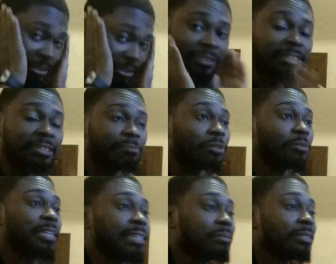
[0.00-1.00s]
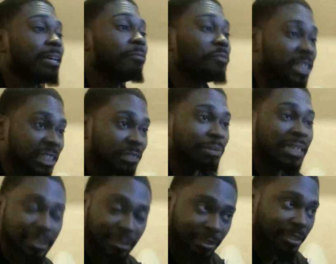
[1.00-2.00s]
other good stuff, but we got some
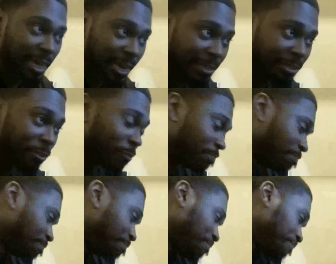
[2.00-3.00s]
unfinished business to handle.